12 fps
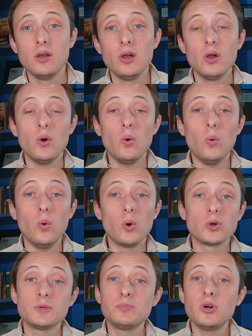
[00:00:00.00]
Or
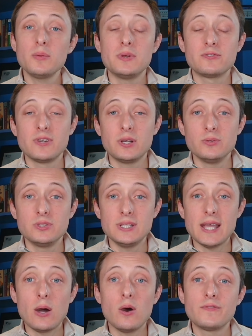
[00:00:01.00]
deployment frequency,
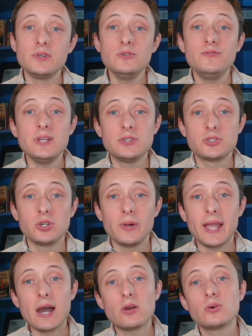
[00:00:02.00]
how often new features are going
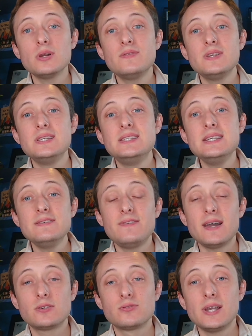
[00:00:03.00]
out, or even
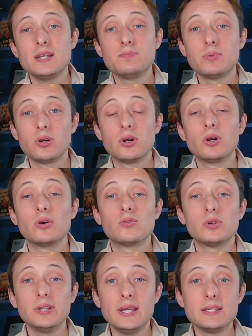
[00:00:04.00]
defect rate per
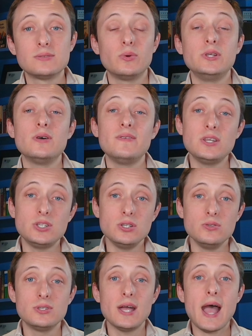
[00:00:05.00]
release when you have
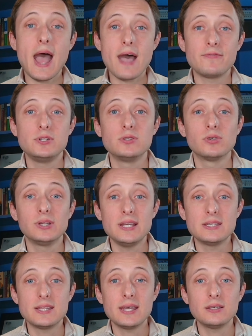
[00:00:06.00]
issues after you release
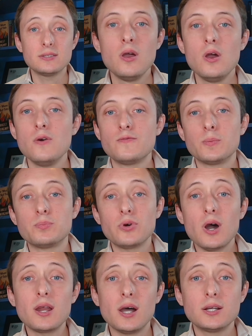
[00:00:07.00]
things. For
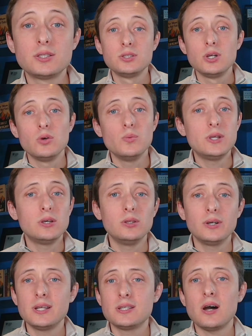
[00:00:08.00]
product, we could look
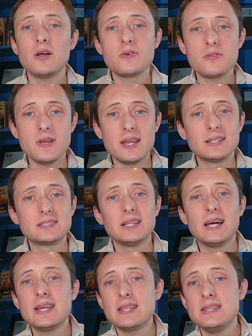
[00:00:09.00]
at other things
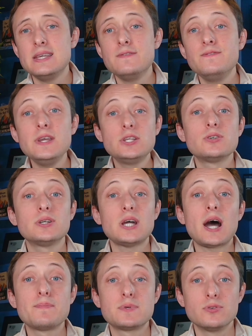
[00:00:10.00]
like the feature
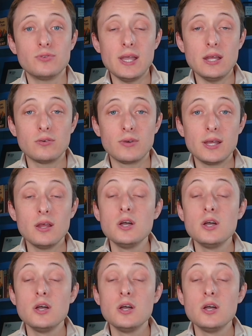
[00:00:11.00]
adoption rate, right?